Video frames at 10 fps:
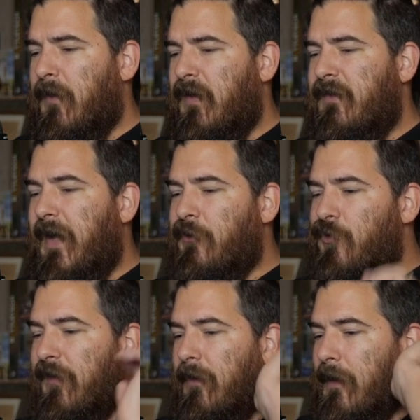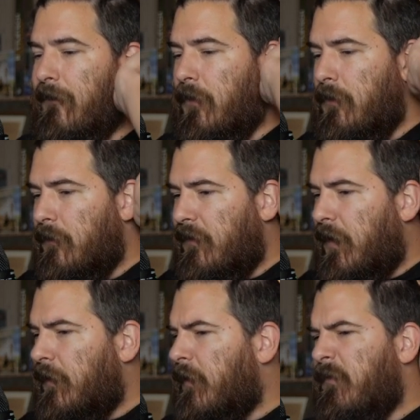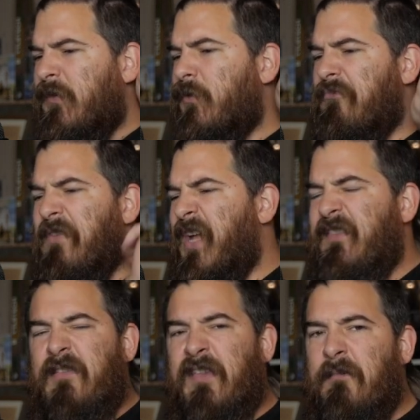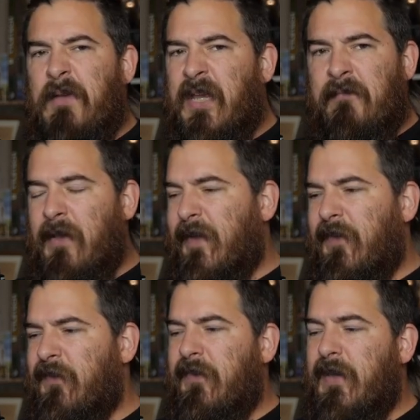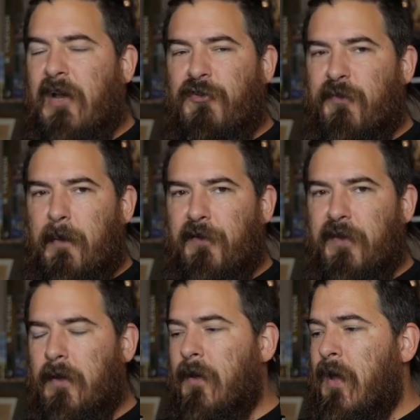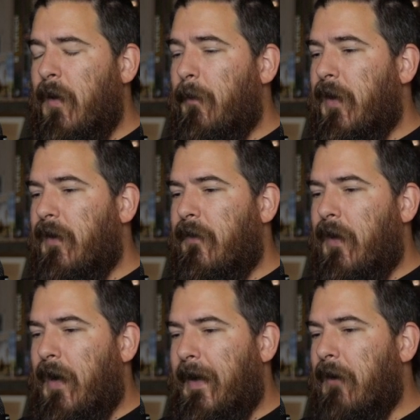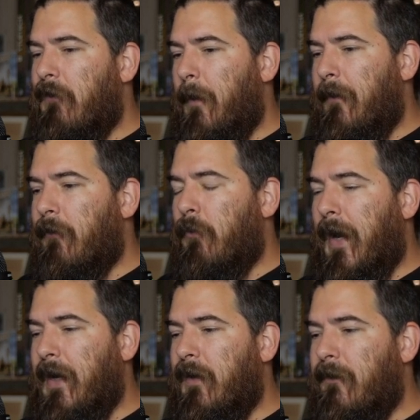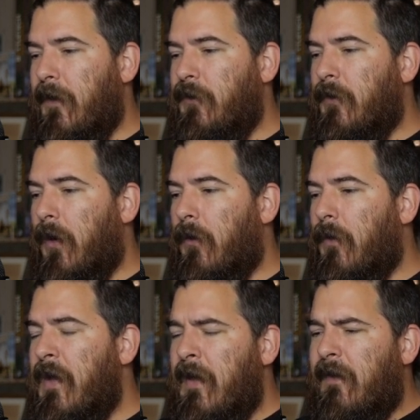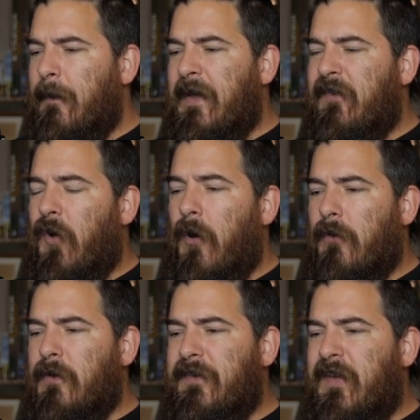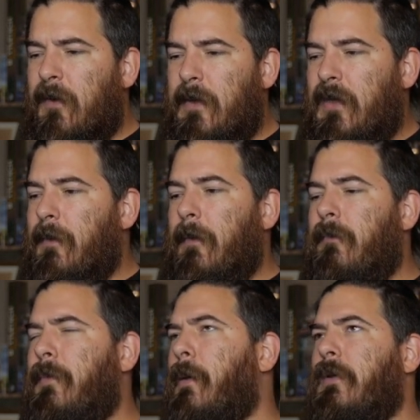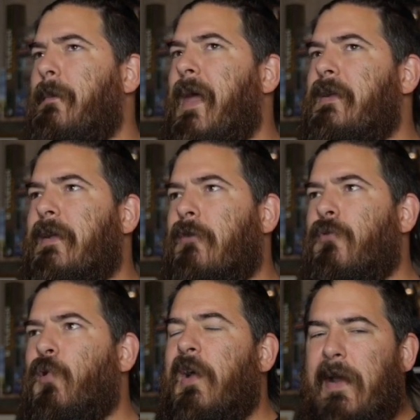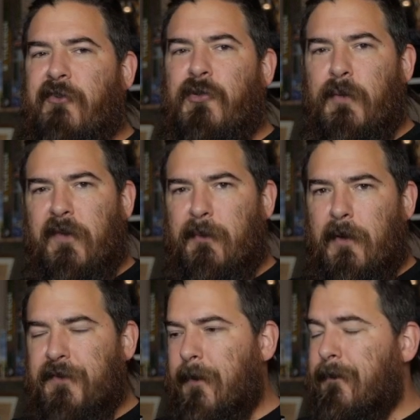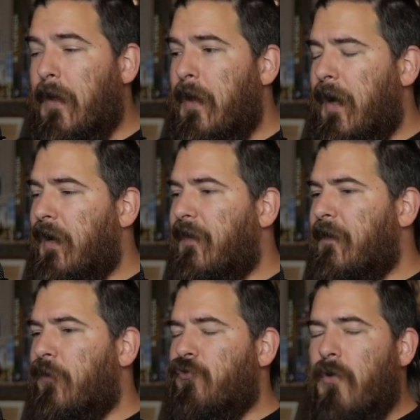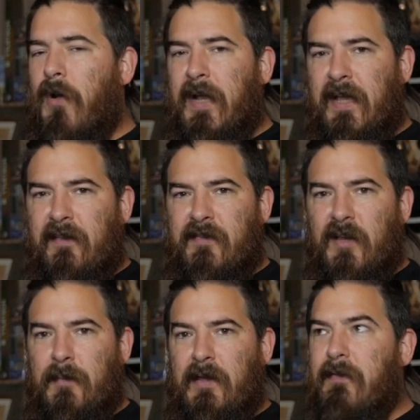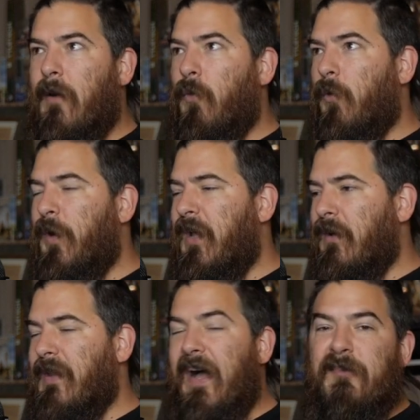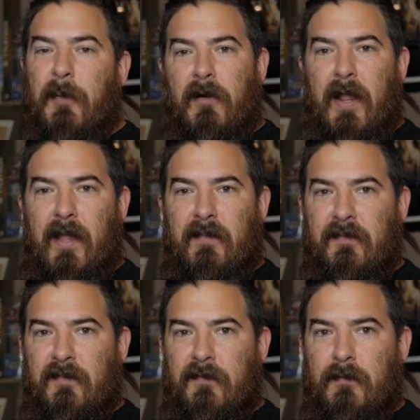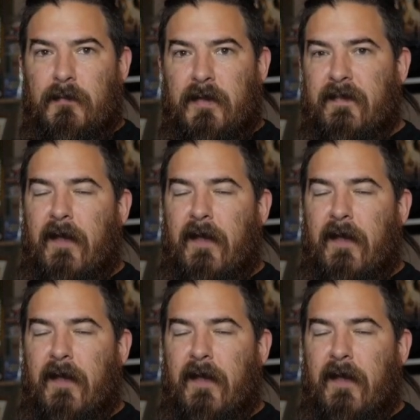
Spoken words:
dangerous level. It doesn't mean like this is a dangerous person, but the higher up of a rank that you go, that means the harder it's going to be able to make like a real connection with this person. And I think the strong hit is going to be that when we clasp our hands in that